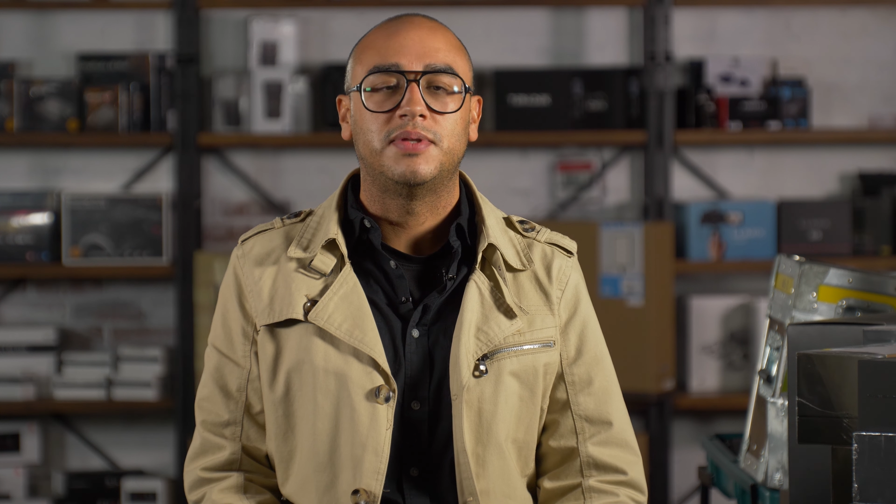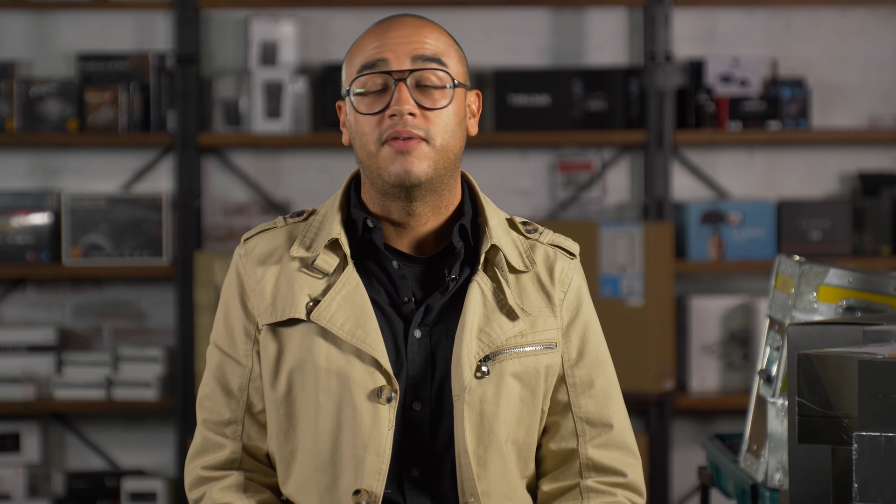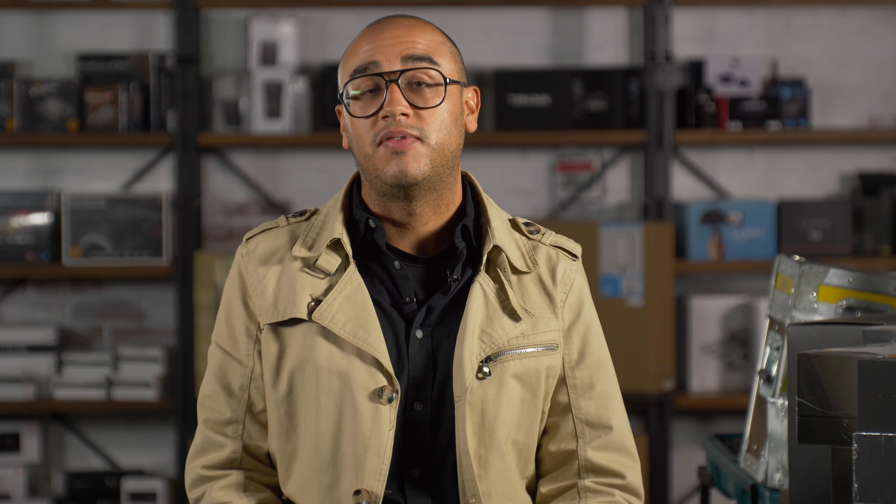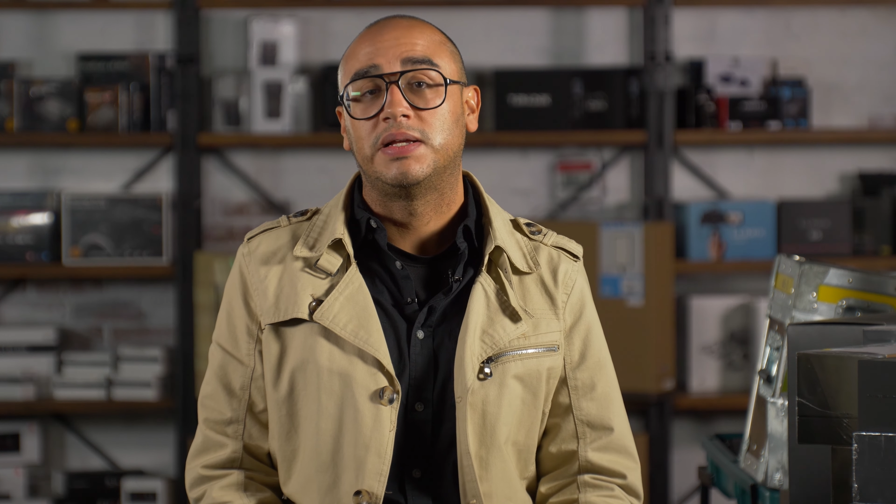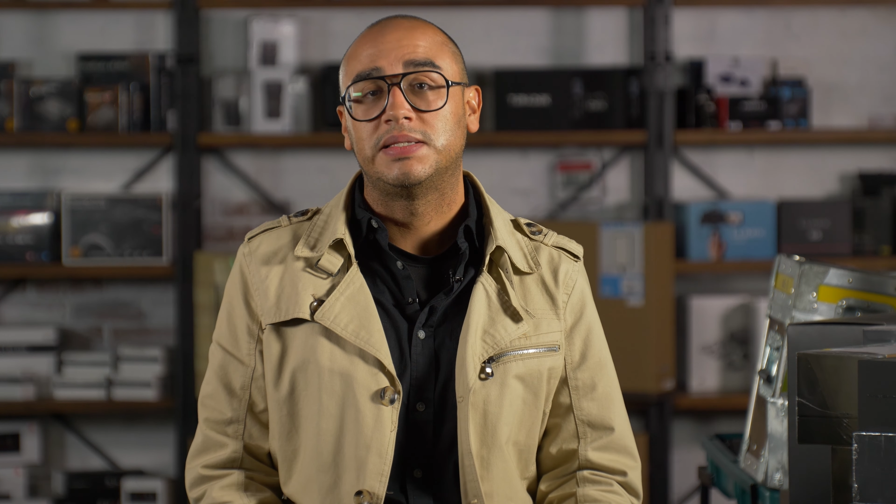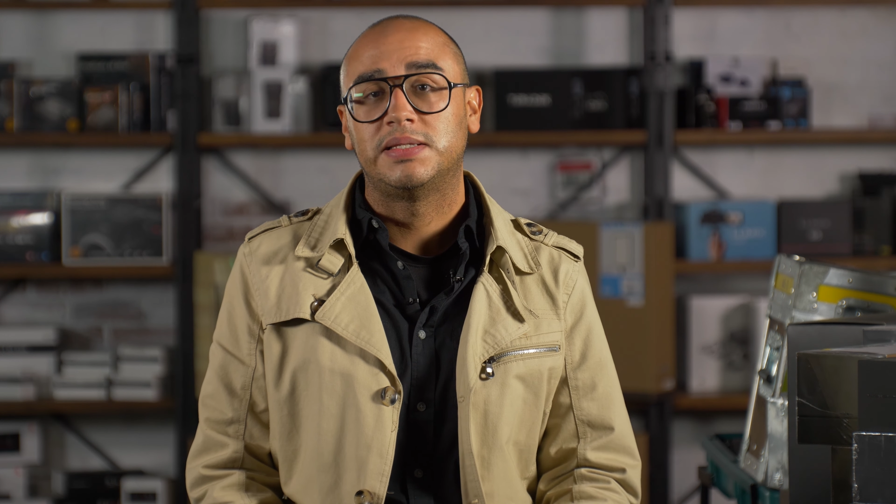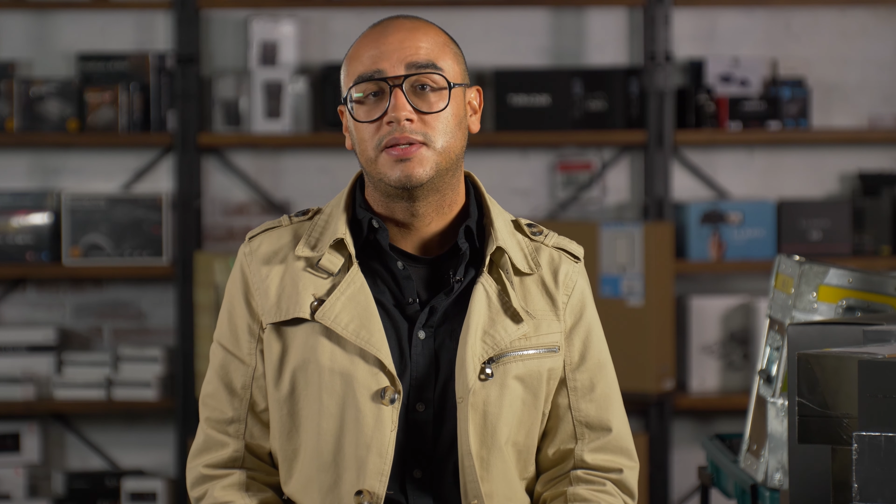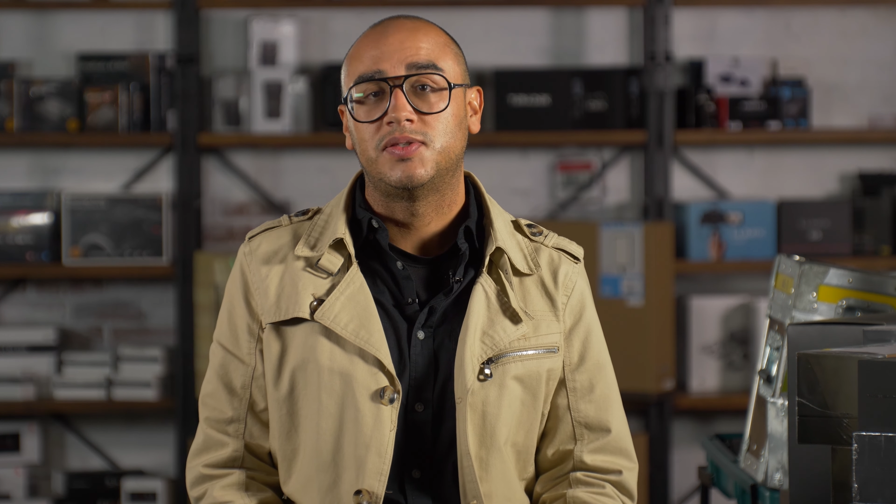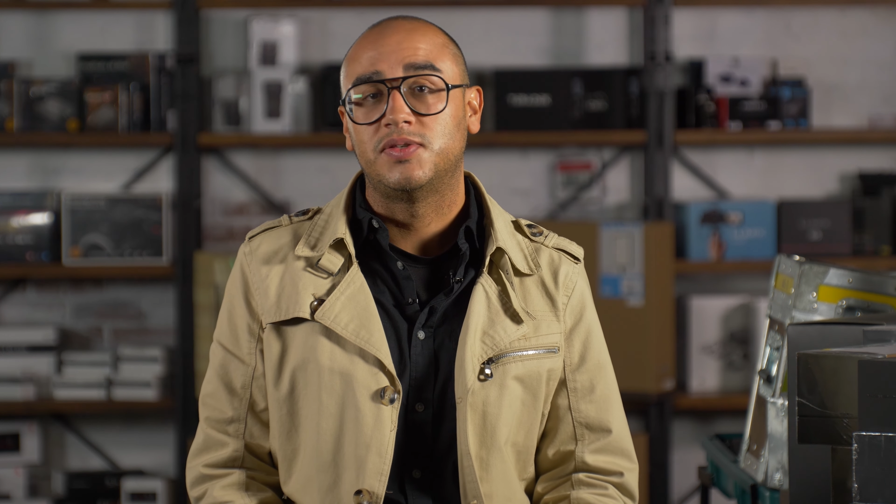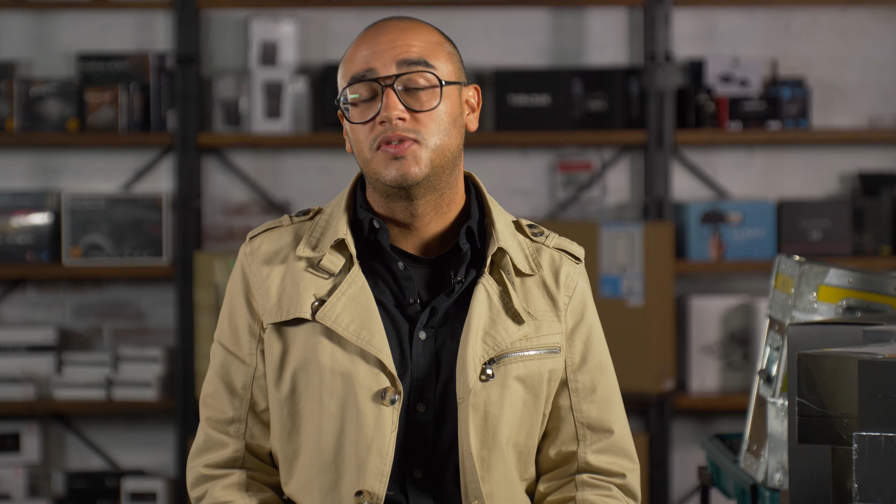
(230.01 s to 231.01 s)

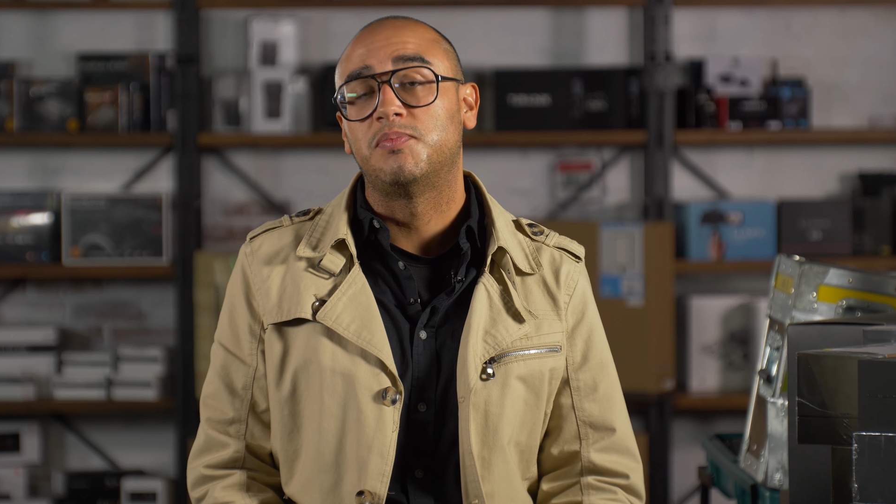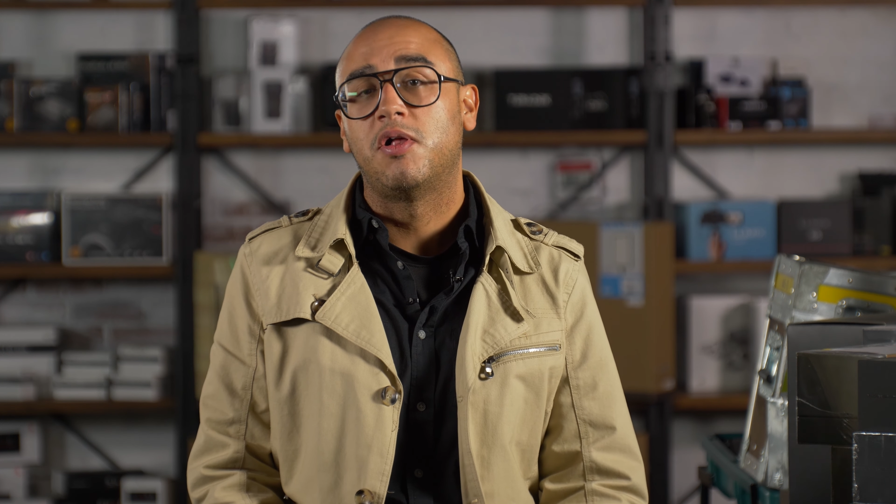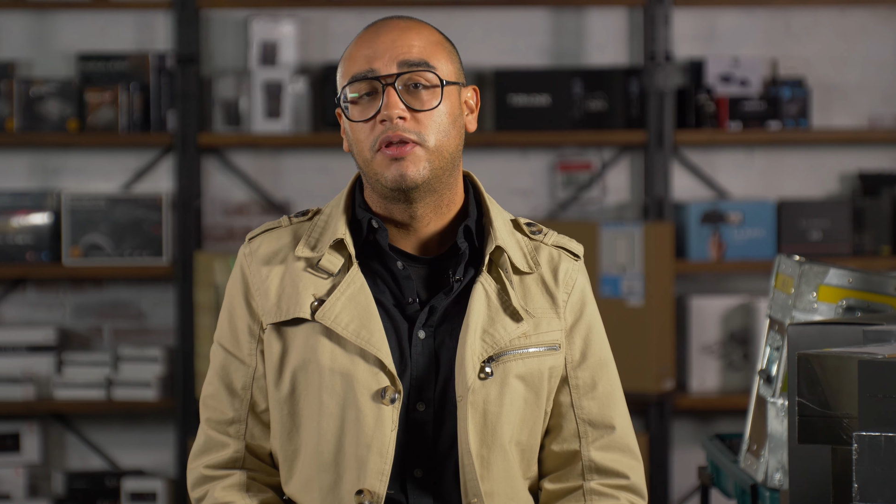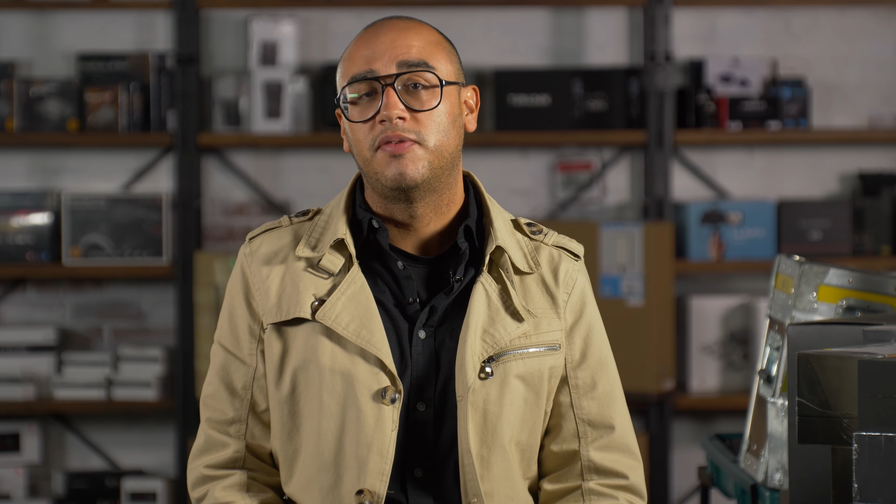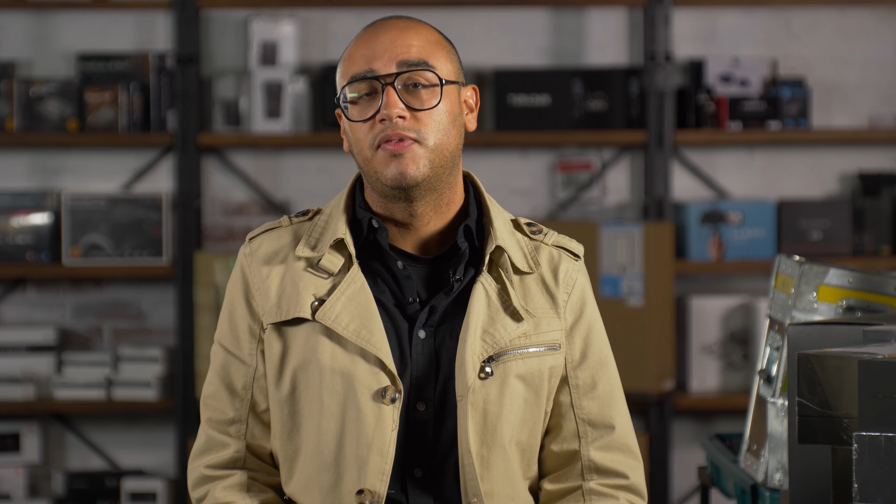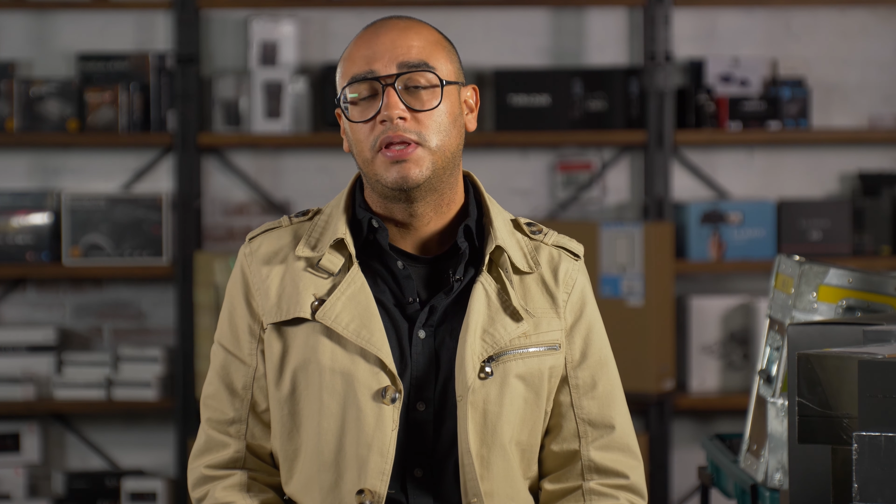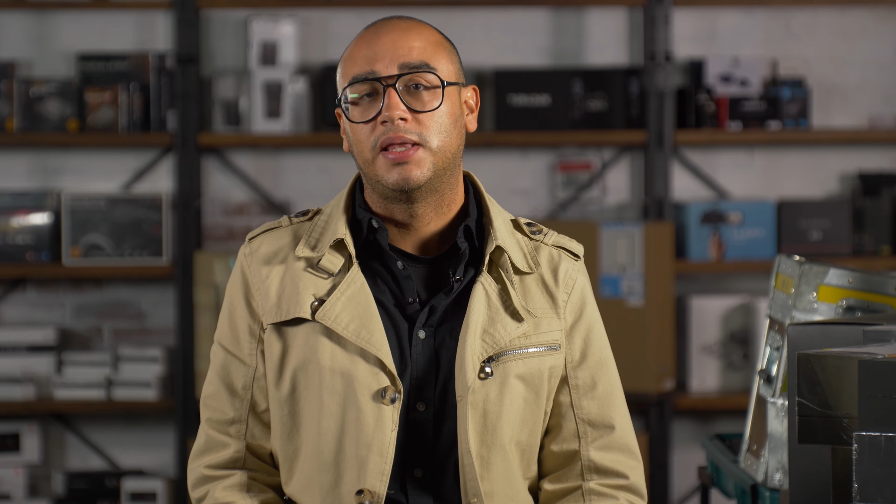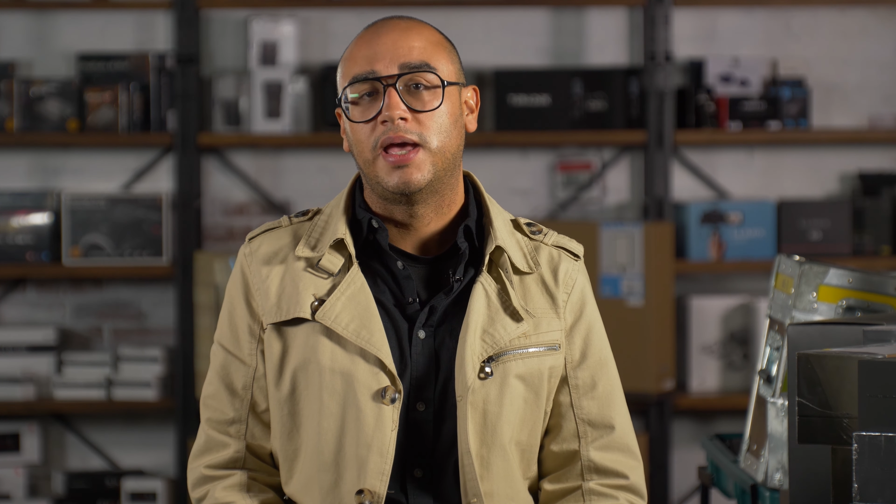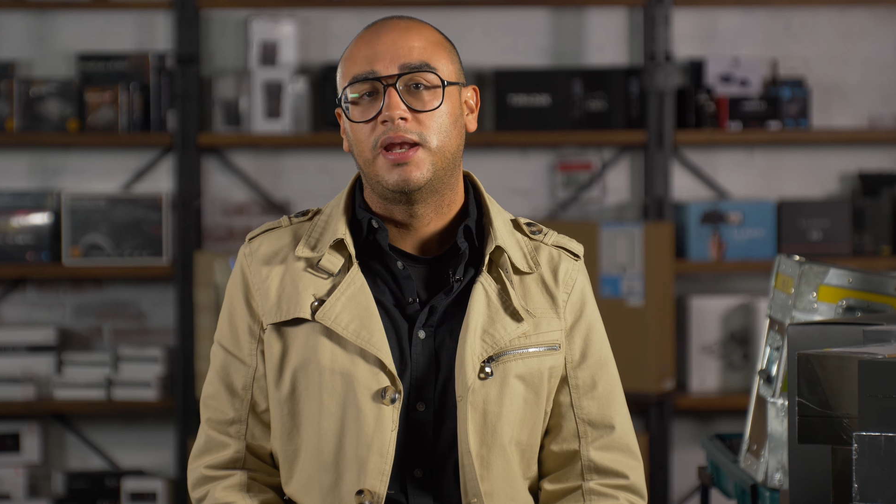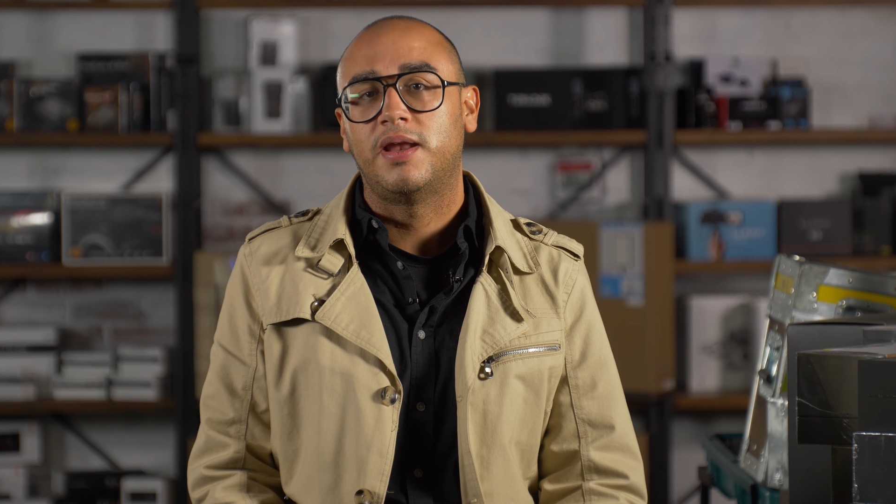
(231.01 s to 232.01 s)
FX6 is small enough and light